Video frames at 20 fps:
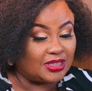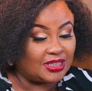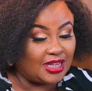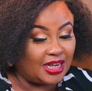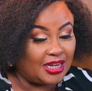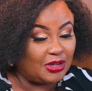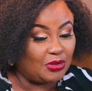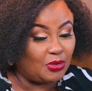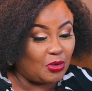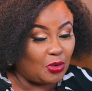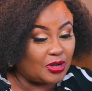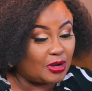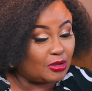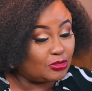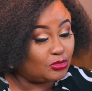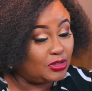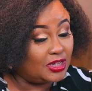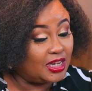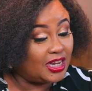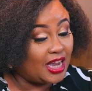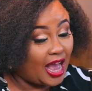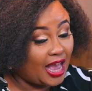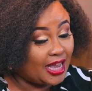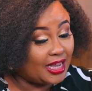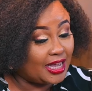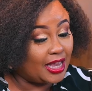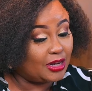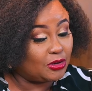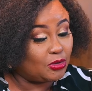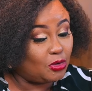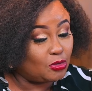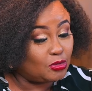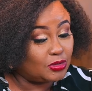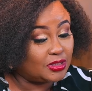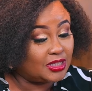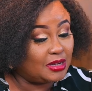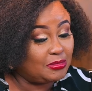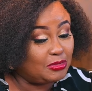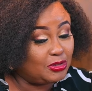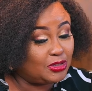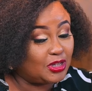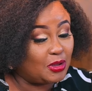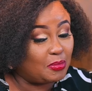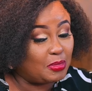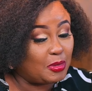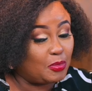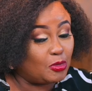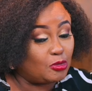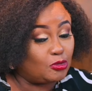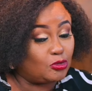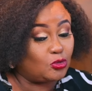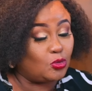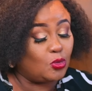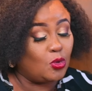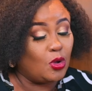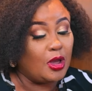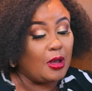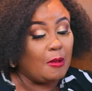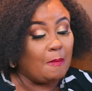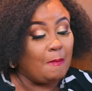telling God, I was reading Haggai, and God was telling me to tell people to